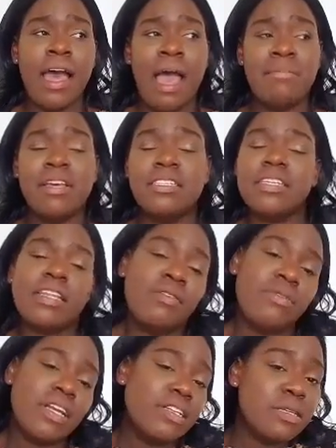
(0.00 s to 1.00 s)
I
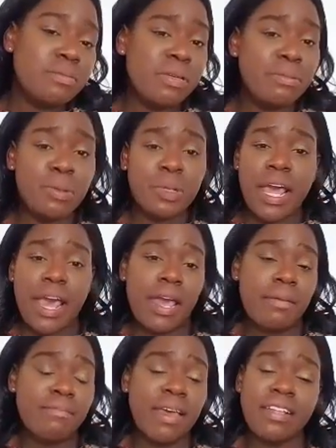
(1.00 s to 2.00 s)
basically run into people
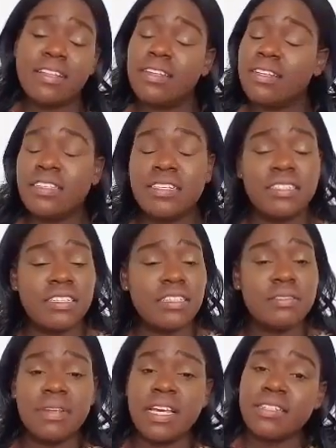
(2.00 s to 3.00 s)
that made the
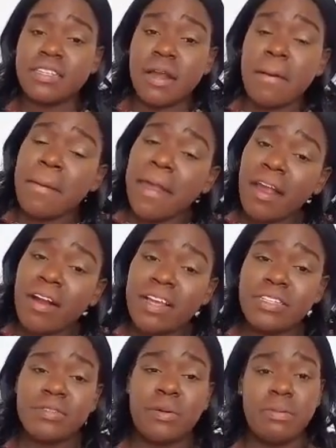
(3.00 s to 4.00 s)
decisions because of their
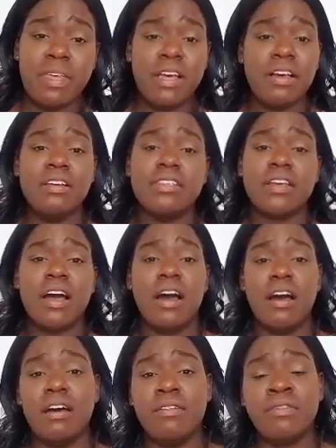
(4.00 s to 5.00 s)
parents or because
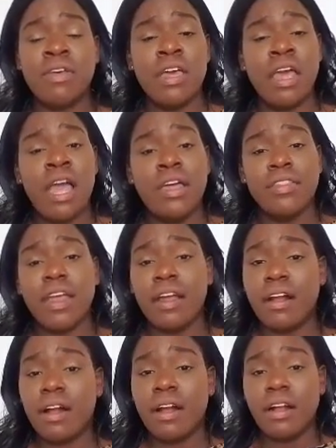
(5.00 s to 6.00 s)
of
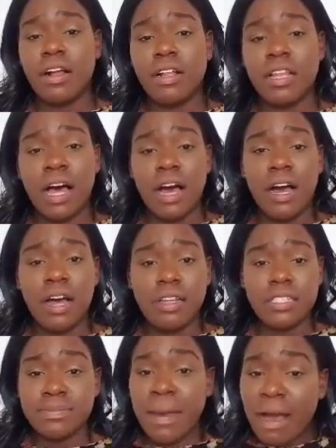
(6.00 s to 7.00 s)
their
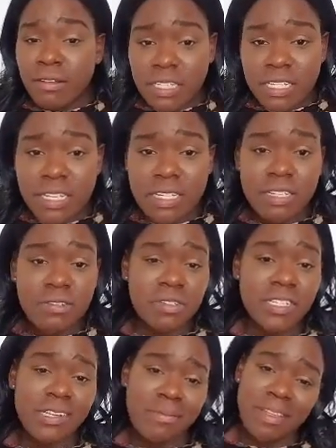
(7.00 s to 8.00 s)
spouses
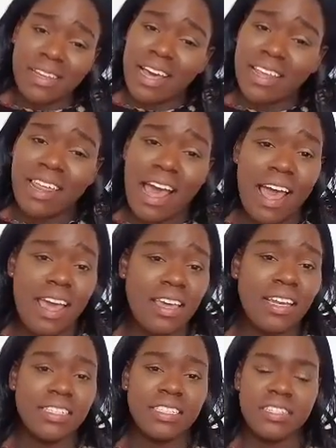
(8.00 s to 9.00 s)
or something like that.
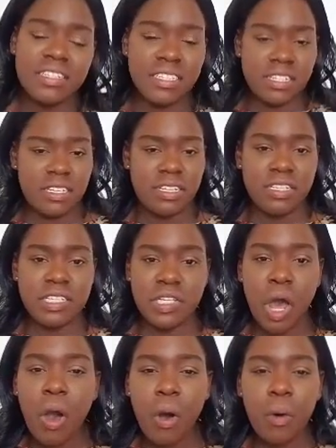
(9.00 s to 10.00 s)
And it's just
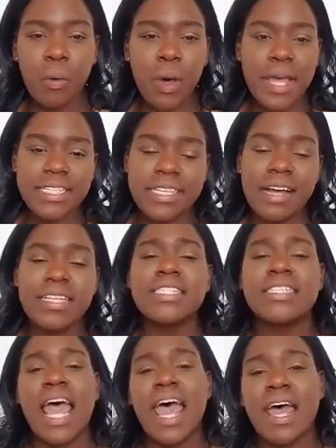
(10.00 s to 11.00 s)
so, it's not
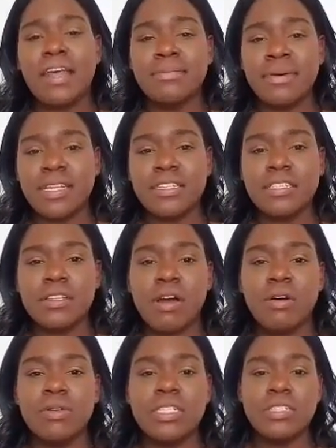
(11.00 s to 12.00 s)
sad, but it's
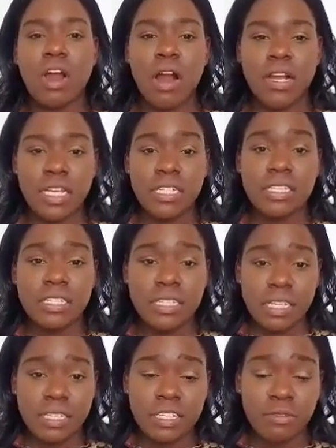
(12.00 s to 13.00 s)
so disheartening to
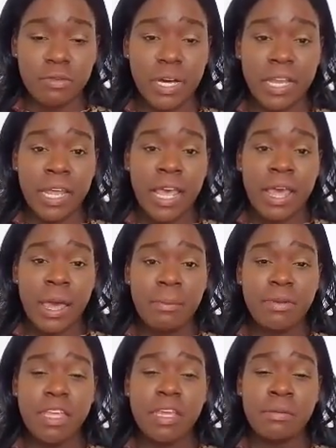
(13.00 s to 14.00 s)
see someone
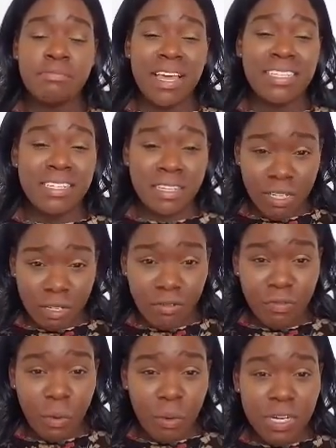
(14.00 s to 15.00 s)
be basically
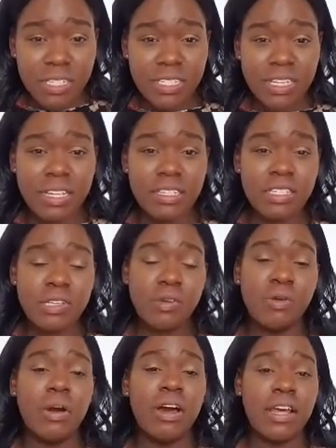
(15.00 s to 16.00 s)
forced
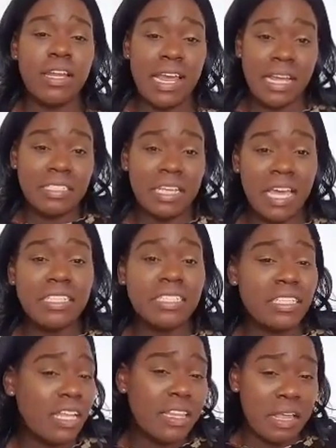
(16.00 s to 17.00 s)
into an
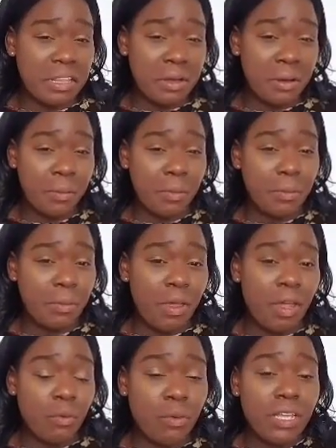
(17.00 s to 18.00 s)
education that they don't
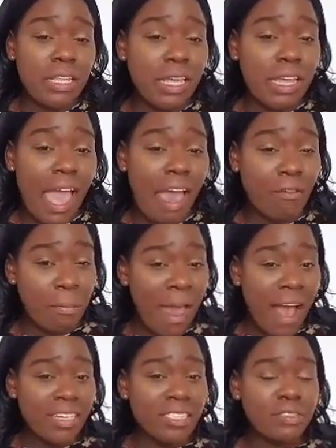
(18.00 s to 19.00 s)
really have a
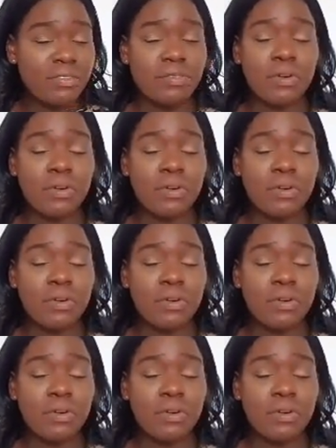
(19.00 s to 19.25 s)
passion